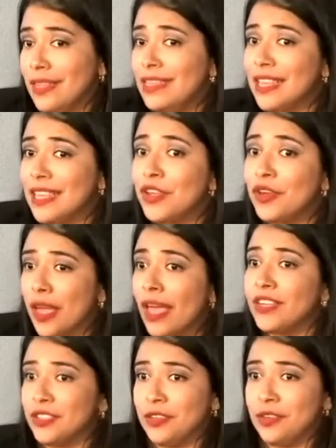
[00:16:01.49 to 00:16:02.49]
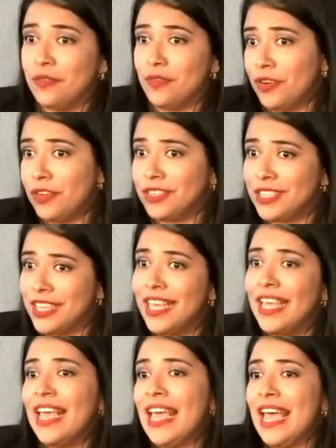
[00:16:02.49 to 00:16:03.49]
education first.
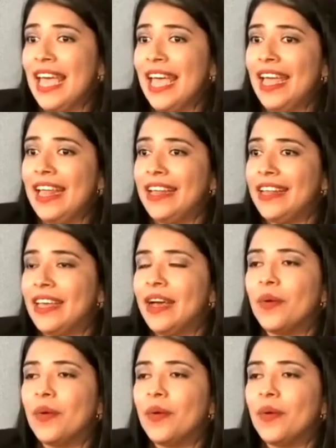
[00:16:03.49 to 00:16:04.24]
And